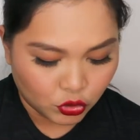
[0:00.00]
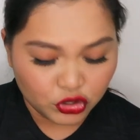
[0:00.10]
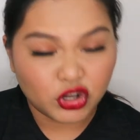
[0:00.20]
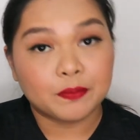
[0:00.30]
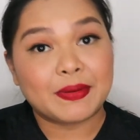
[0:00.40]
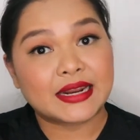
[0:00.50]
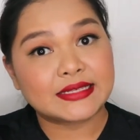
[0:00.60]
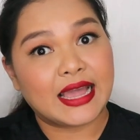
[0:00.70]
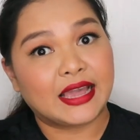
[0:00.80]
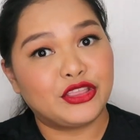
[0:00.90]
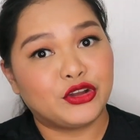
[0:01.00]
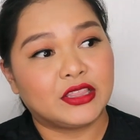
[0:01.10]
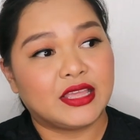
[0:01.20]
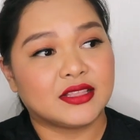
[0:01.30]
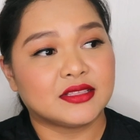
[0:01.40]
So, yun. Para sa akin
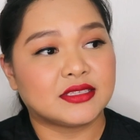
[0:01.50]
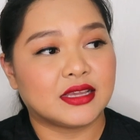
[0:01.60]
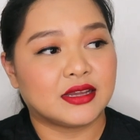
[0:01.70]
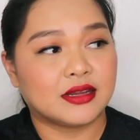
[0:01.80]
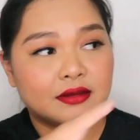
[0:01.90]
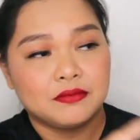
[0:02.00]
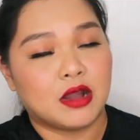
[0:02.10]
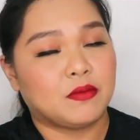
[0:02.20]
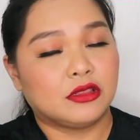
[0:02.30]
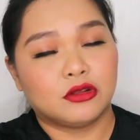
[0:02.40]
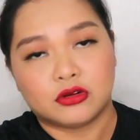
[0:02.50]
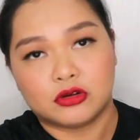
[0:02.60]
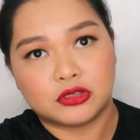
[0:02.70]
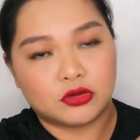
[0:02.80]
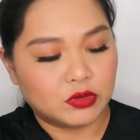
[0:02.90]
yun and sa mom-in-law
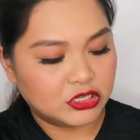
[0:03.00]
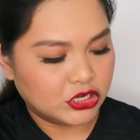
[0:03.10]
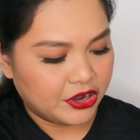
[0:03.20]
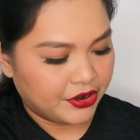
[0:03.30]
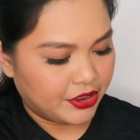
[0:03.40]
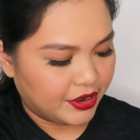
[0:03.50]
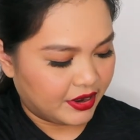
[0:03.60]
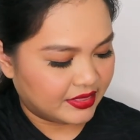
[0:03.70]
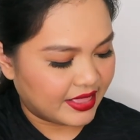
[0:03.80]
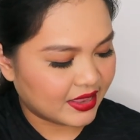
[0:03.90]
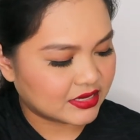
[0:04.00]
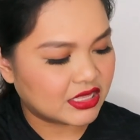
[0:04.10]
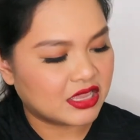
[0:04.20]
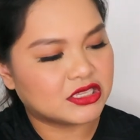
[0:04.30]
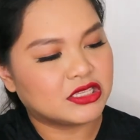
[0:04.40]
ko. So, we'll share here. Next
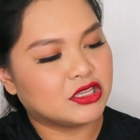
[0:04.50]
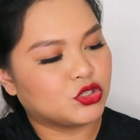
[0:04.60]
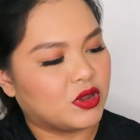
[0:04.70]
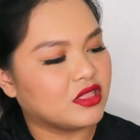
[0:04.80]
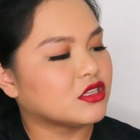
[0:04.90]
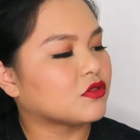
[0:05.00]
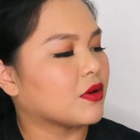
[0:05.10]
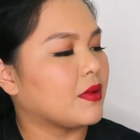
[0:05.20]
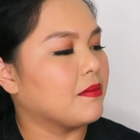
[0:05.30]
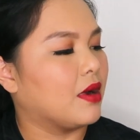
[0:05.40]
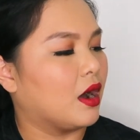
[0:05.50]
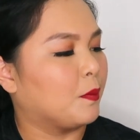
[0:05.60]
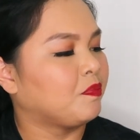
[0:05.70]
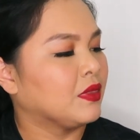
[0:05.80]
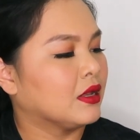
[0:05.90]
is this one. This is for my mom.